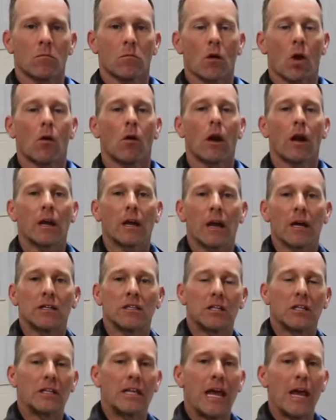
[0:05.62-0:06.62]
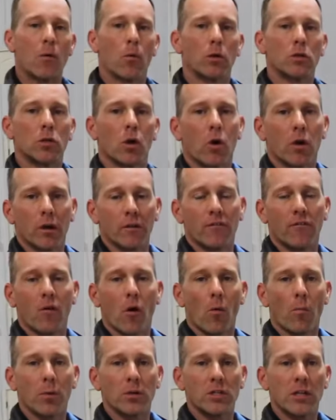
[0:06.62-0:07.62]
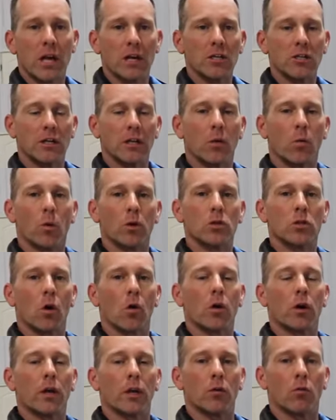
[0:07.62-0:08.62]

All right, guys, today we're talking fall protection and we're talking